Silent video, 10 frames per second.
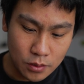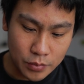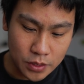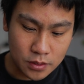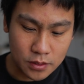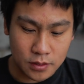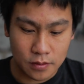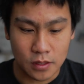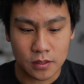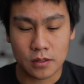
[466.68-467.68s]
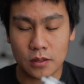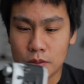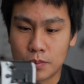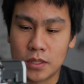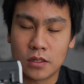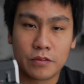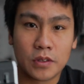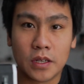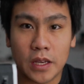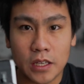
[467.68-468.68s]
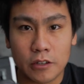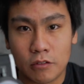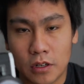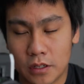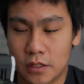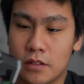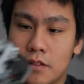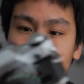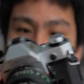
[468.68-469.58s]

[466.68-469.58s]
But since this specific AE1 is